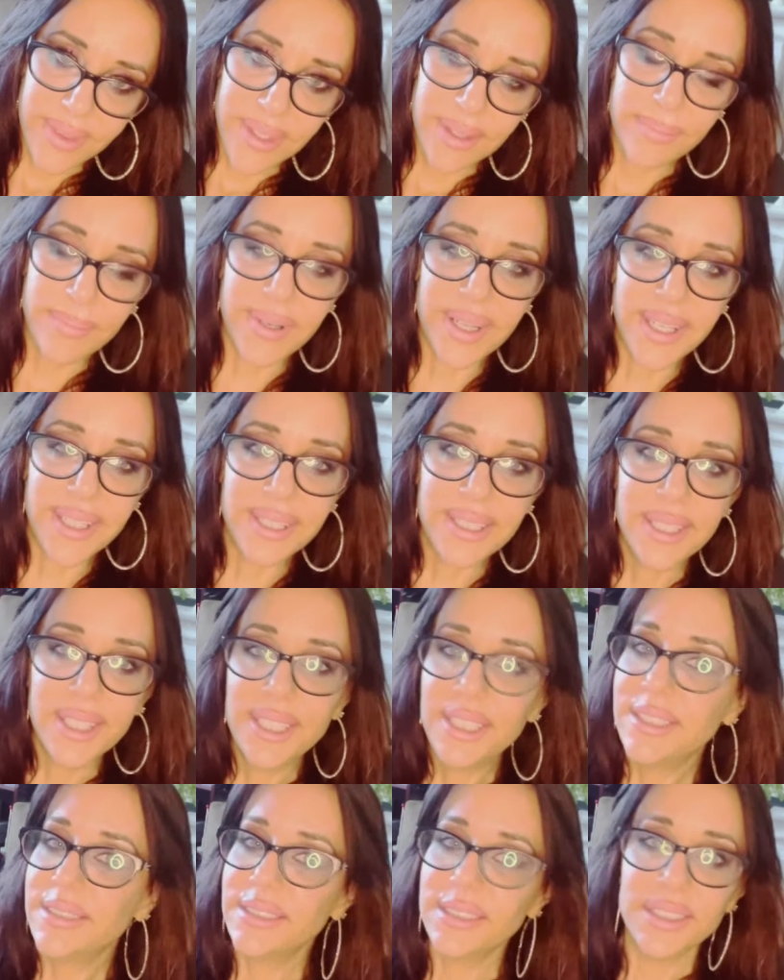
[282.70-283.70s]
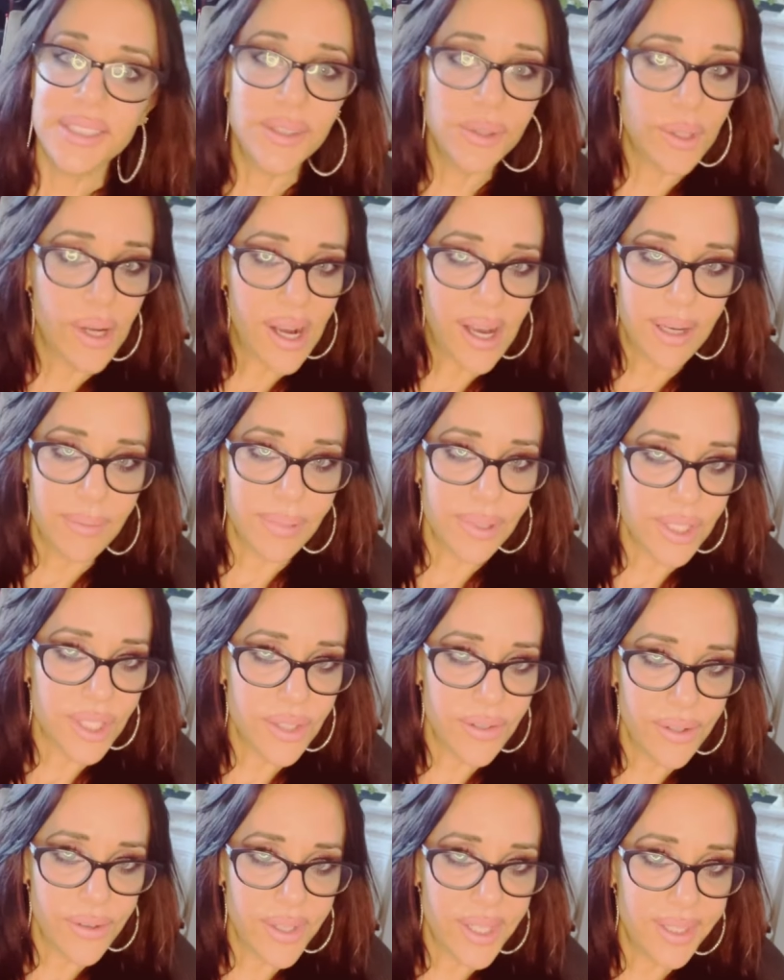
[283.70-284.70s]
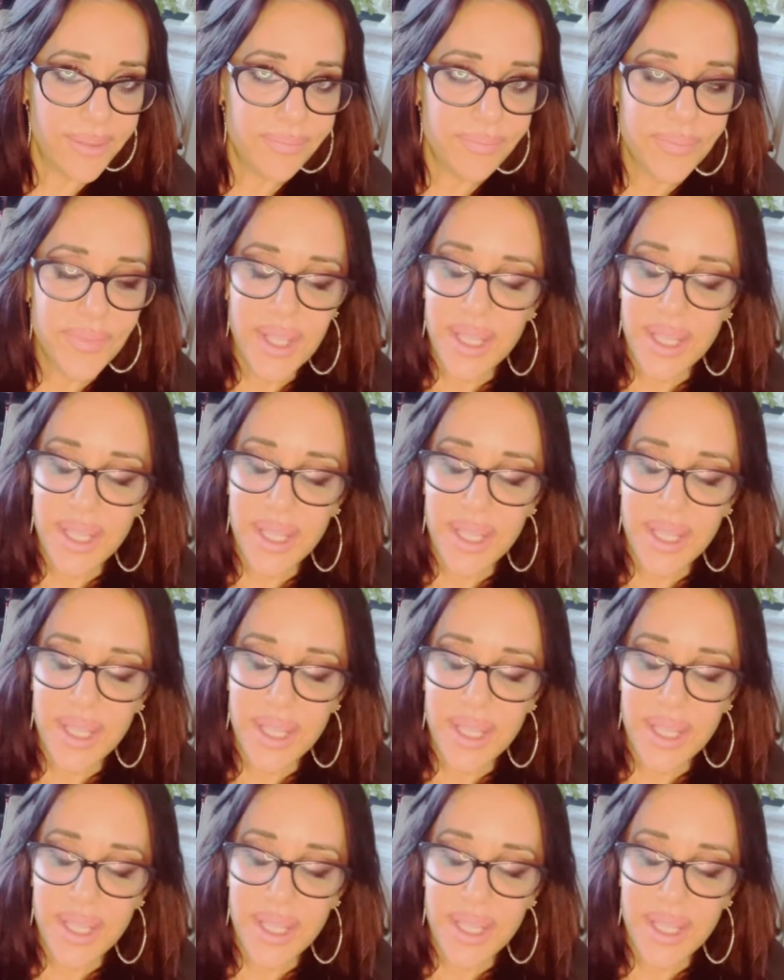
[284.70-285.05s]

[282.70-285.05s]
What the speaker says: but you've got to push through it.